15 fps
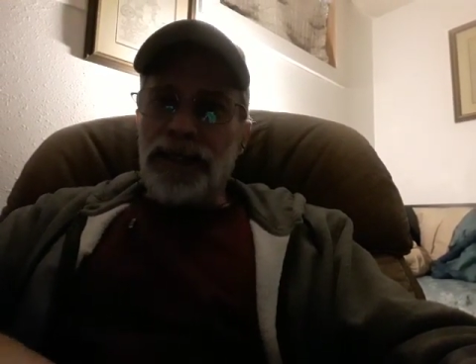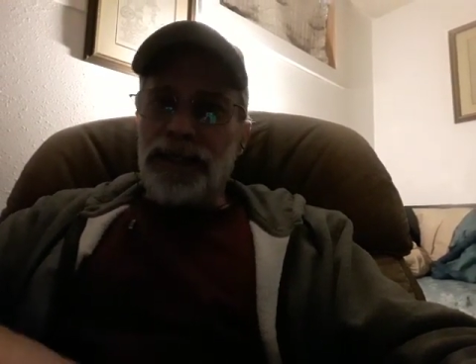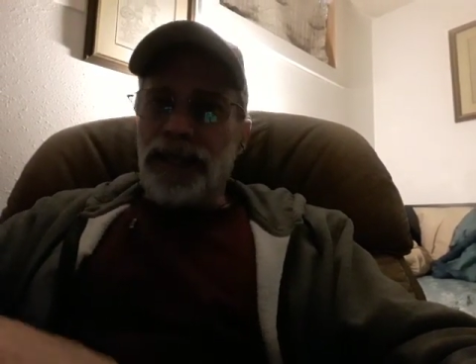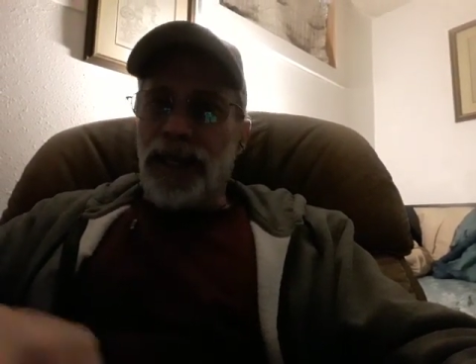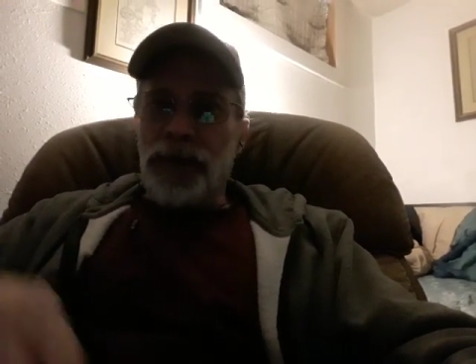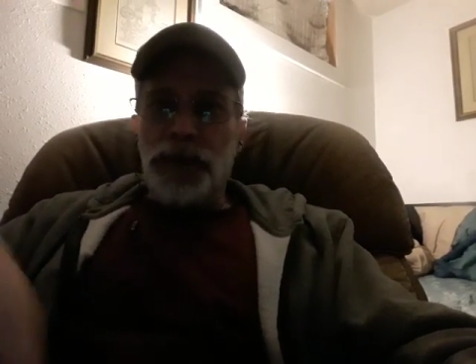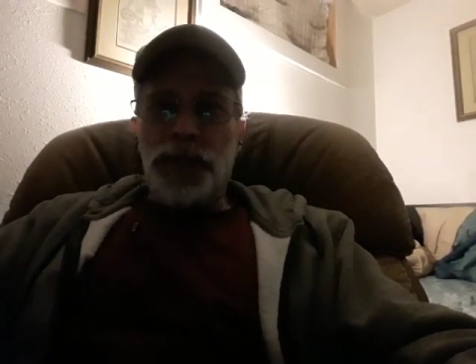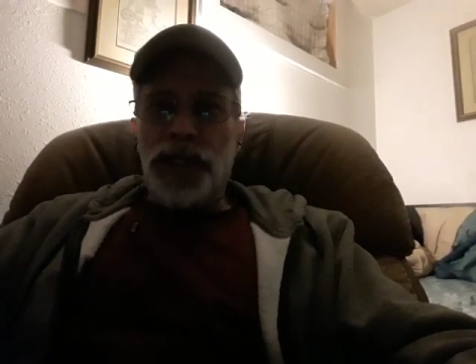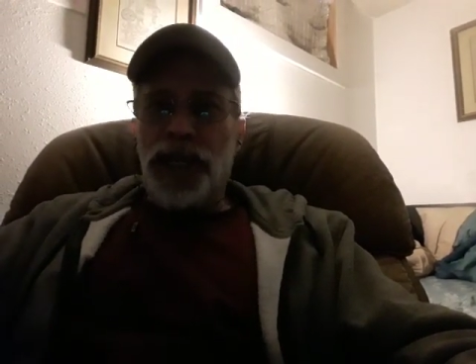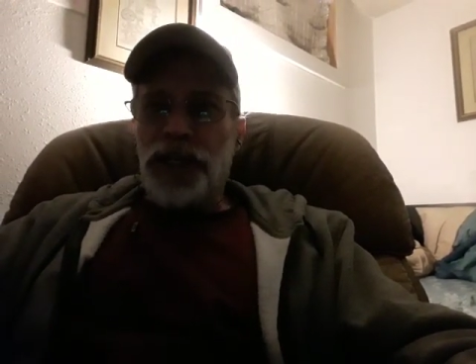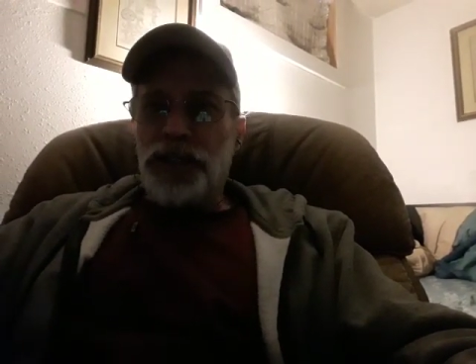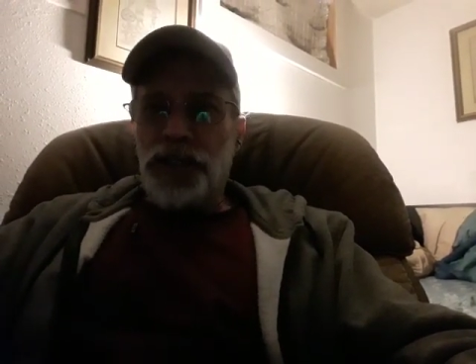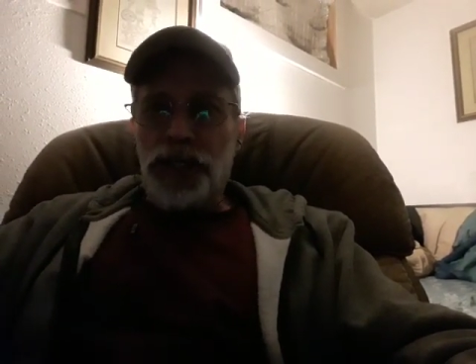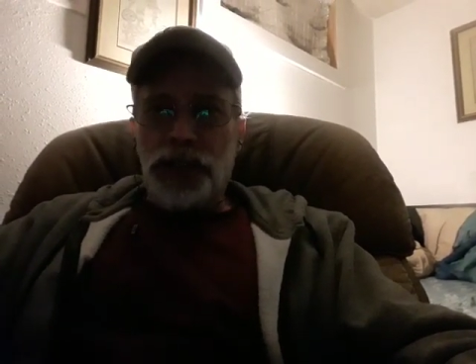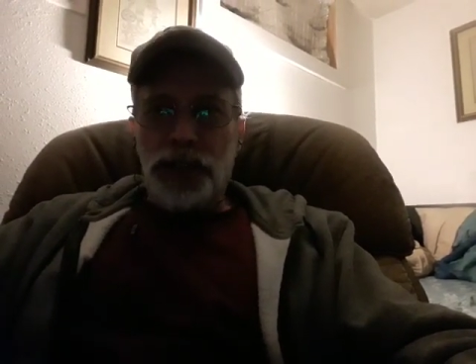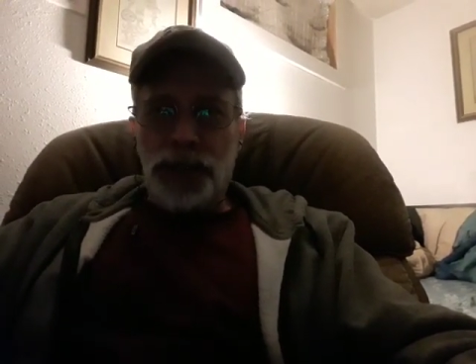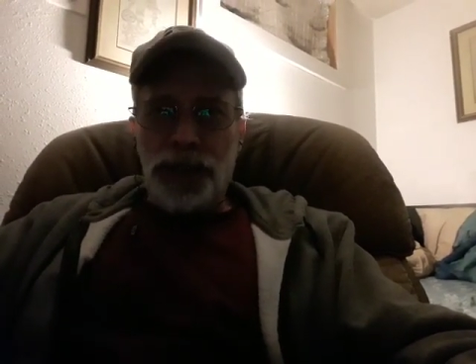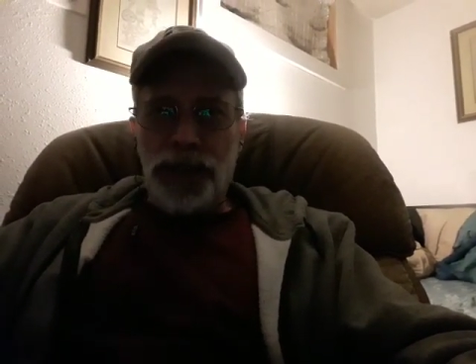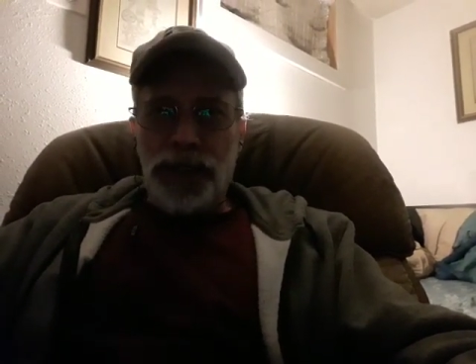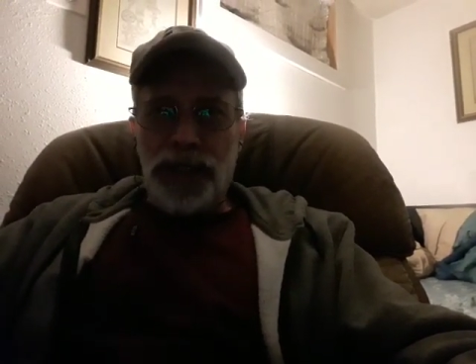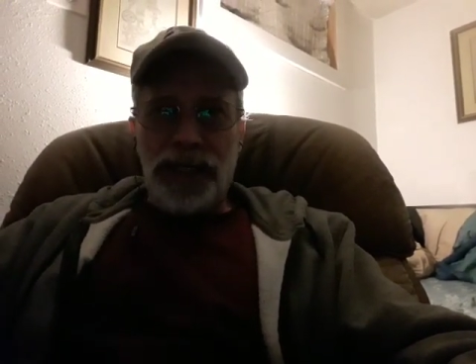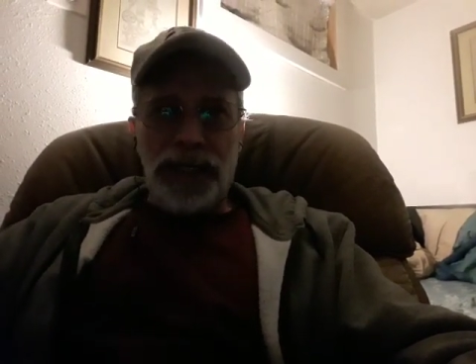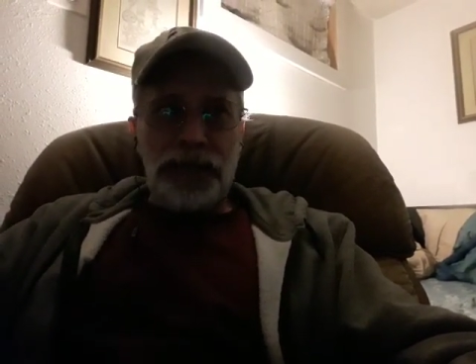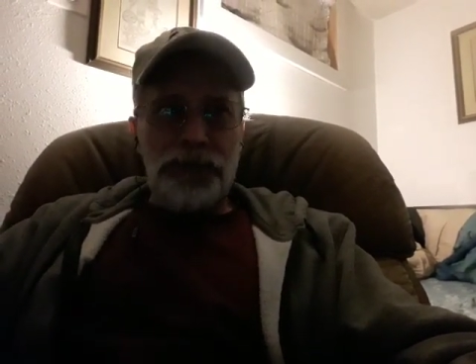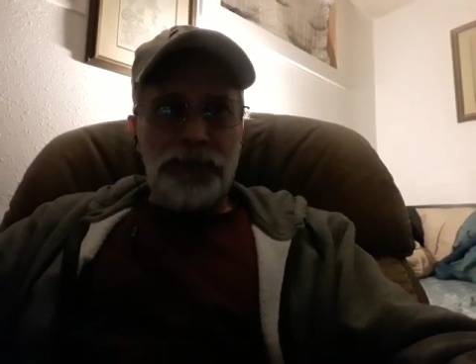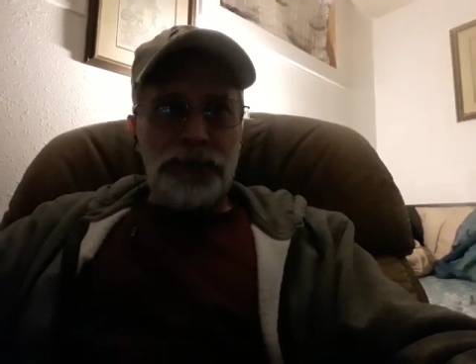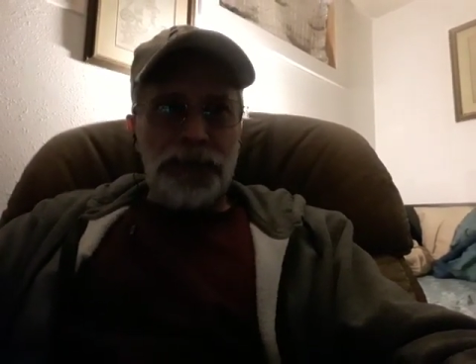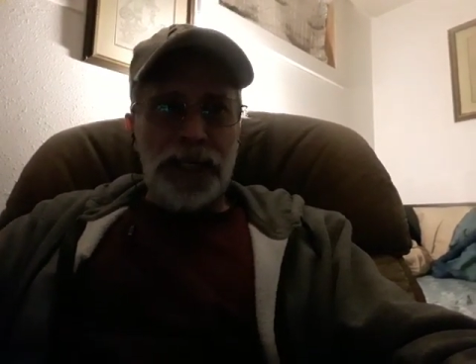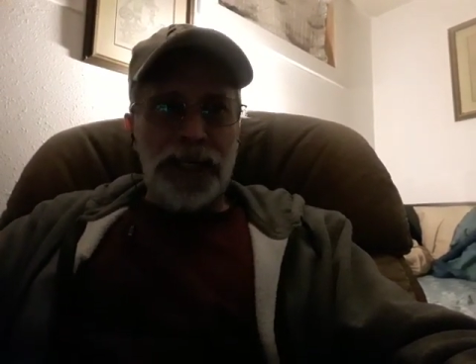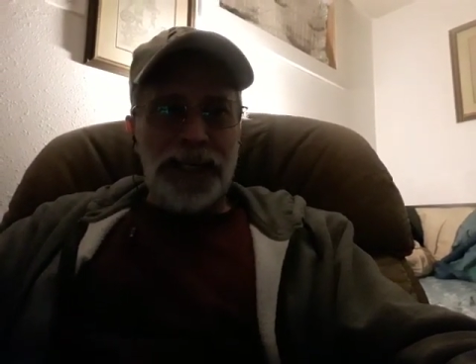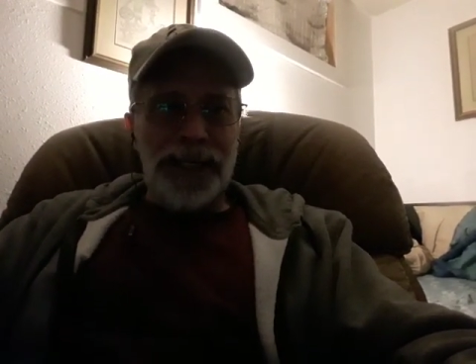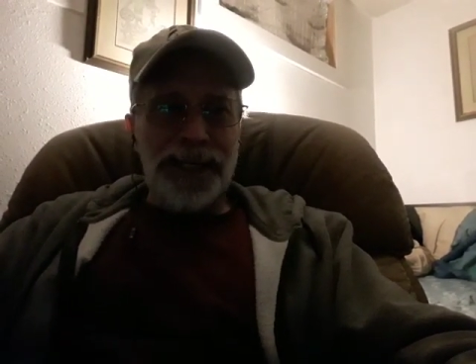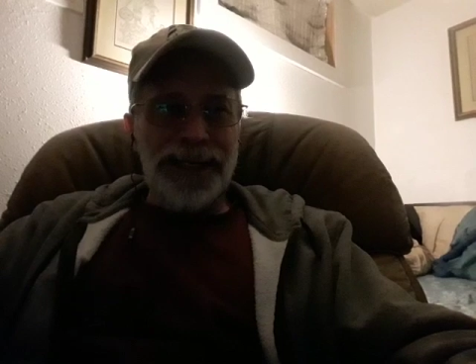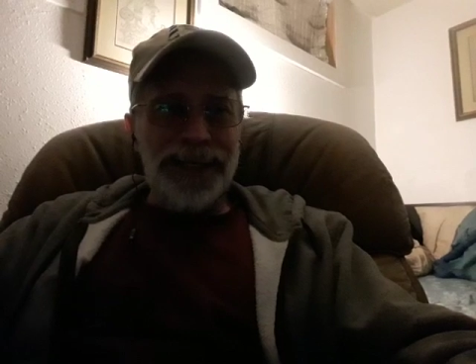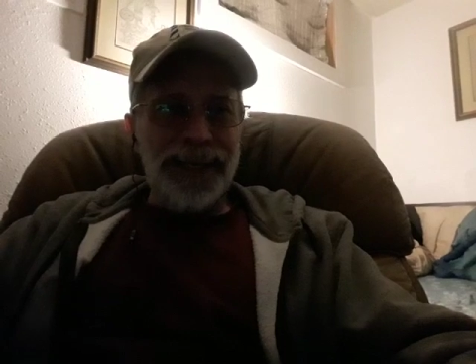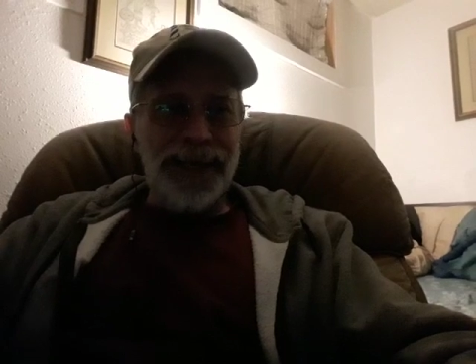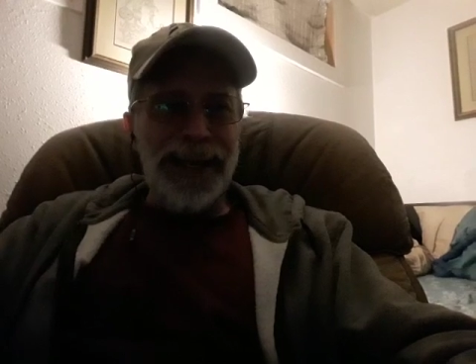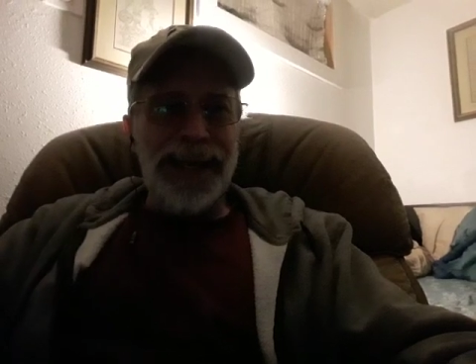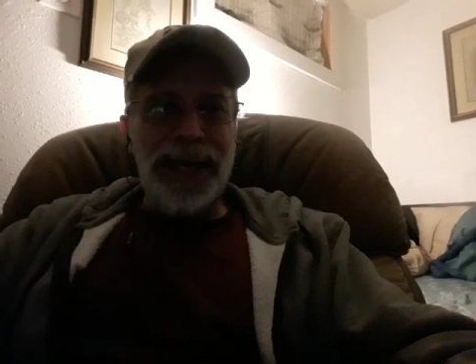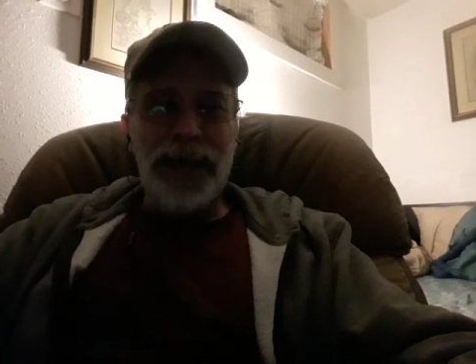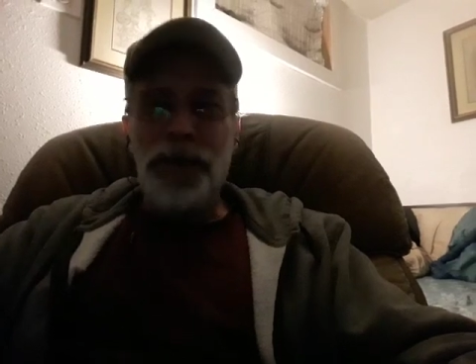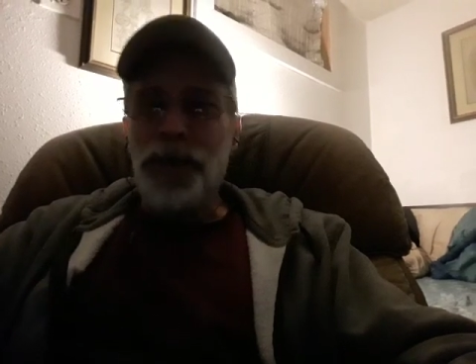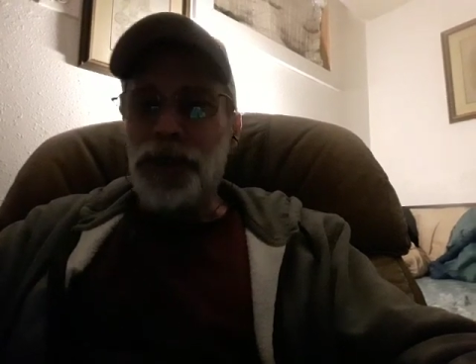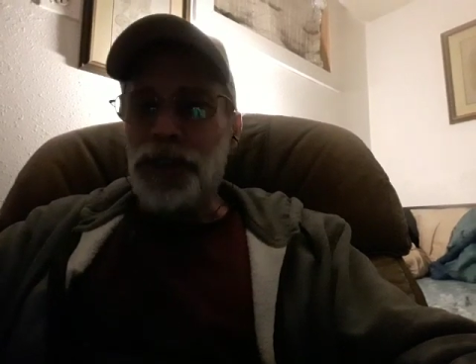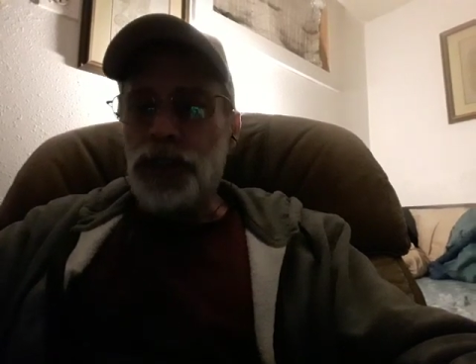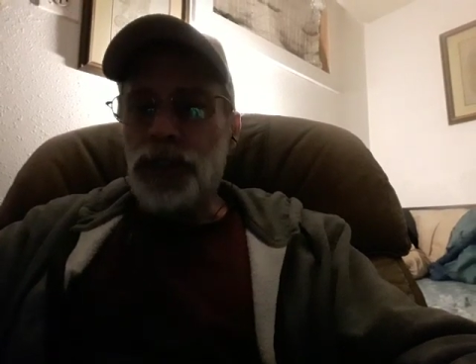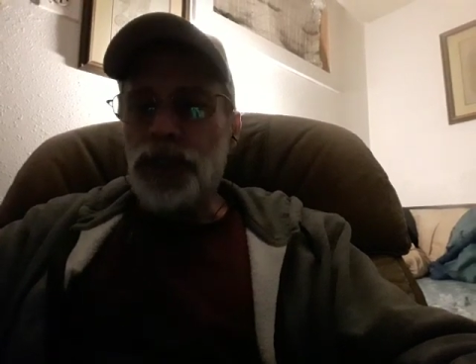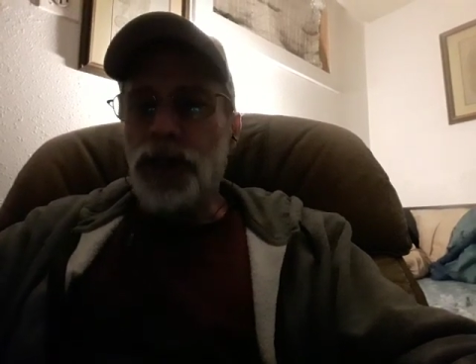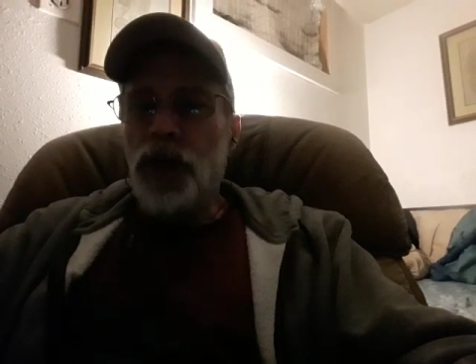I was asked elsewhere if I was